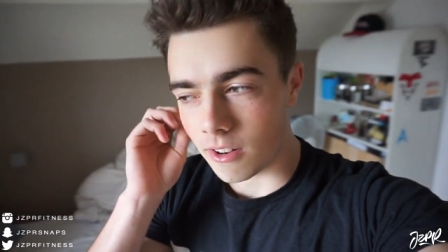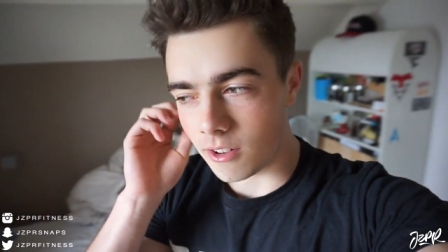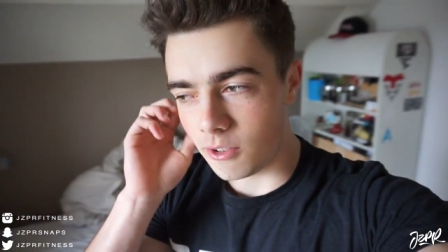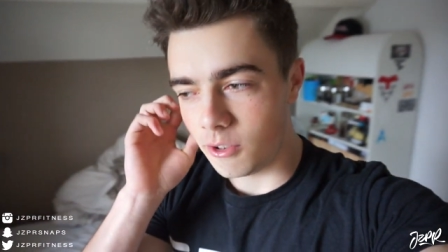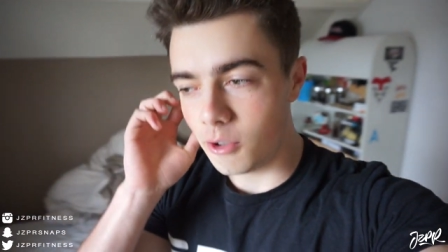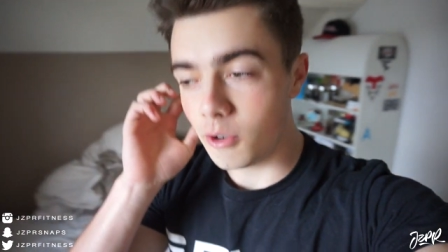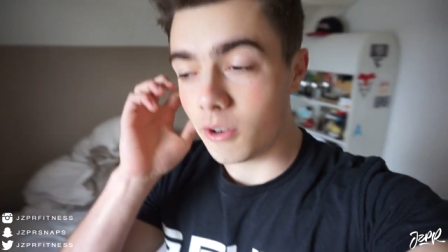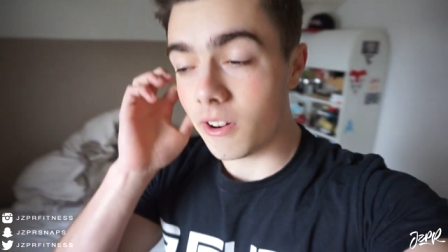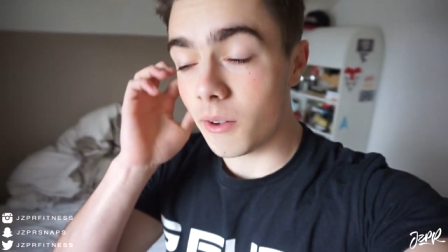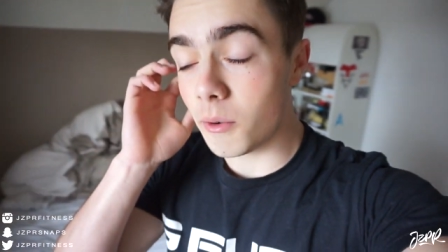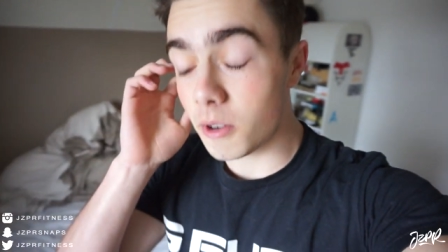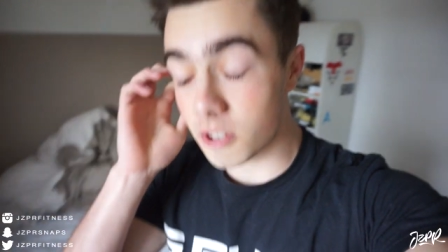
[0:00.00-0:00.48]

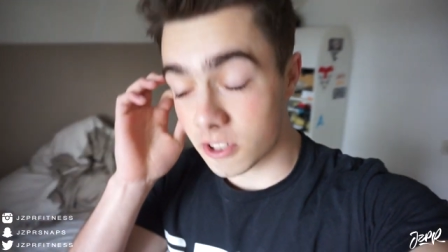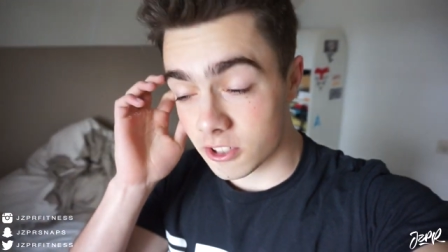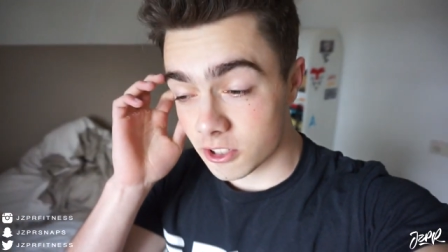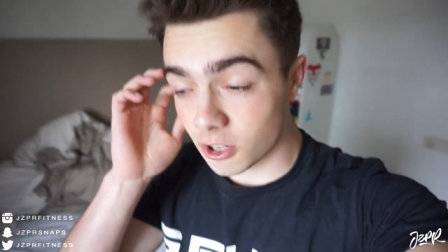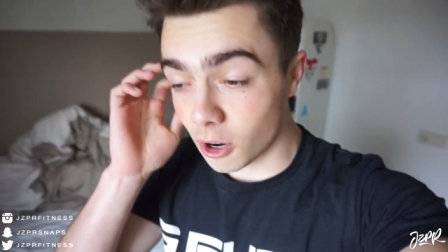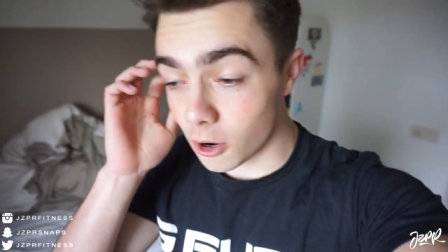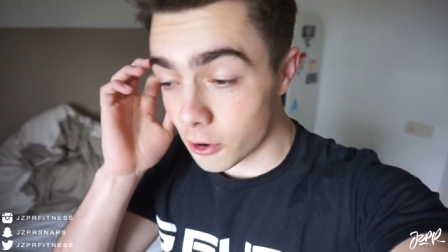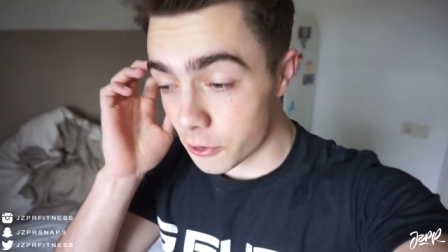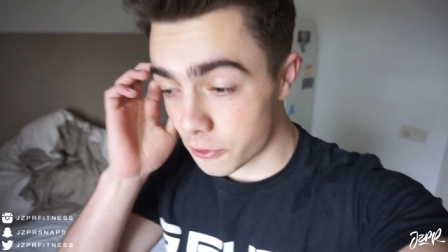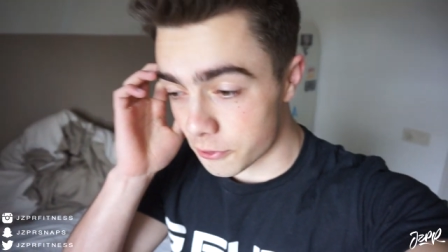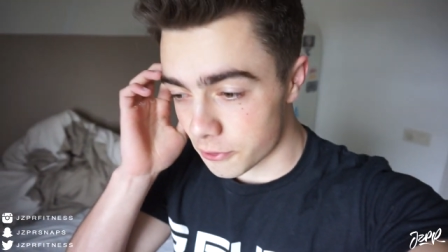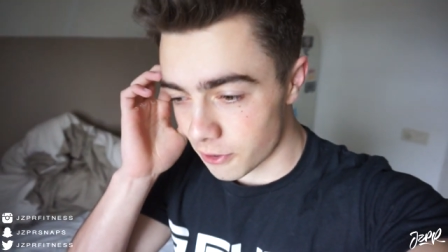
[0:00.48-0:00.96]
Dude, it was
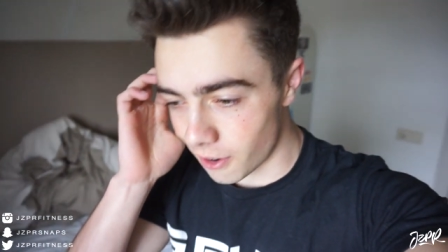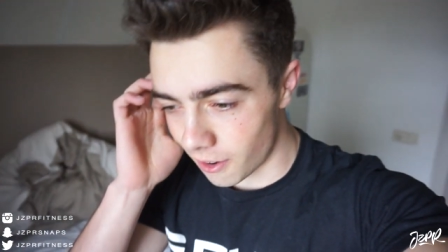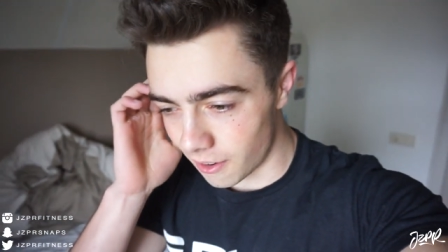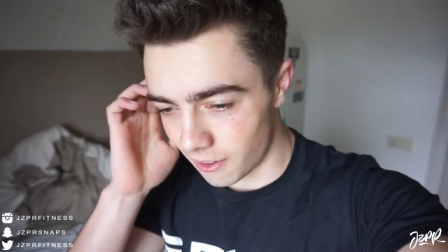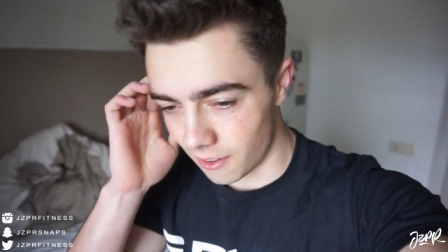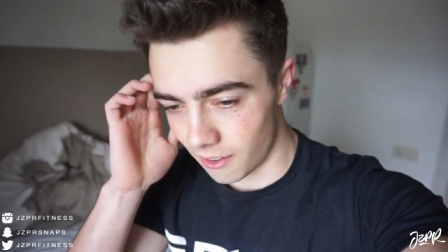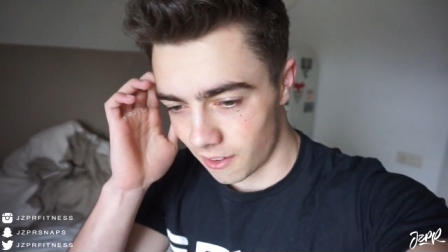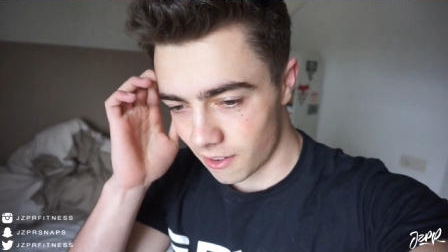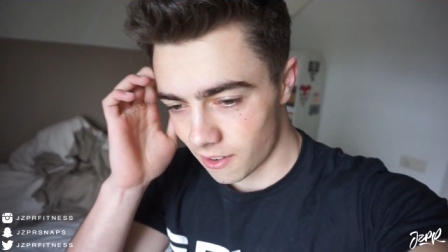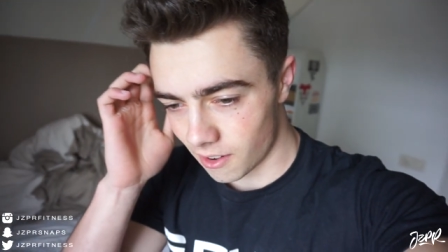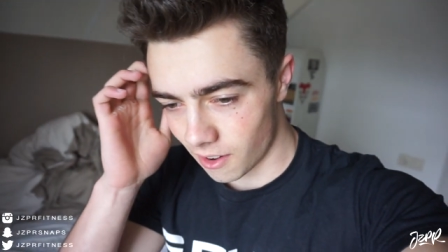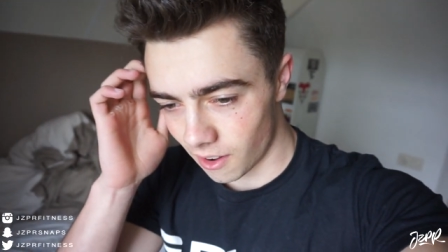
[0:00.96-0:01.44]
so
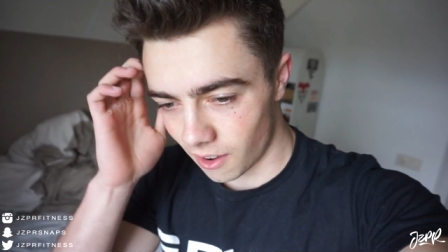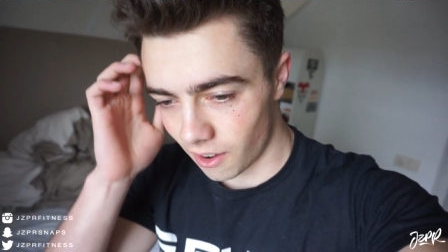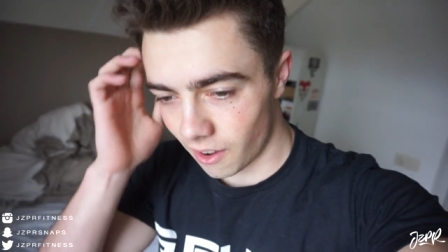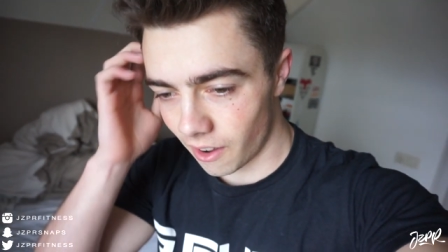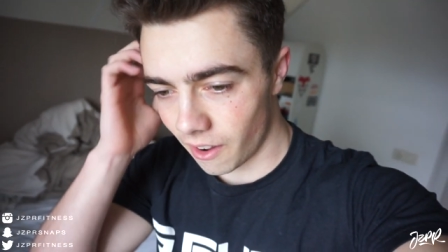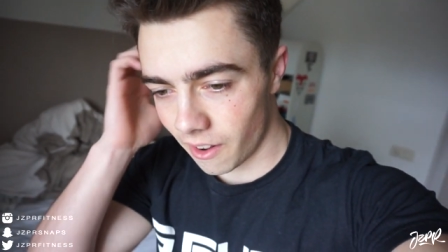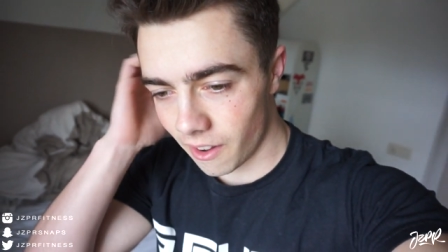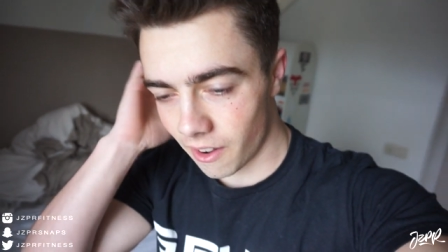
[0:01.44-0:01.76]
fun. I,